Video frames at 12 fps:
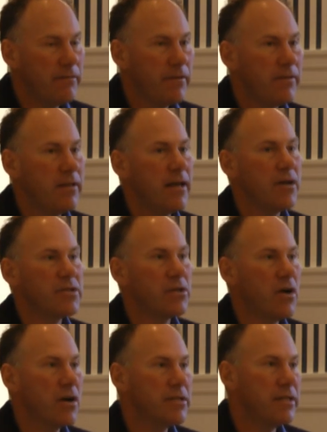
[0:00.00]

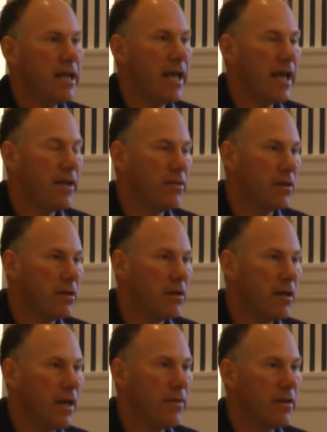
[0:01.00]
50,000 cars a day, and
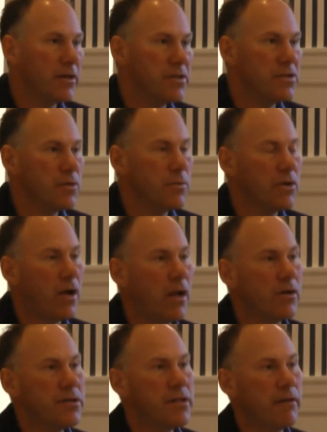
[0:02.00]
the consumer
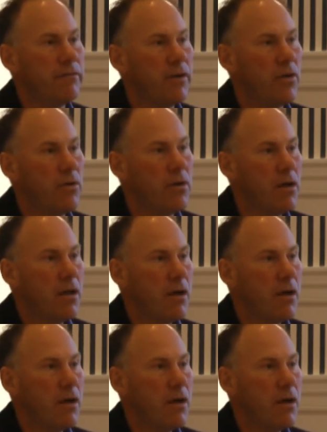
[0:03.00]
dollars that flow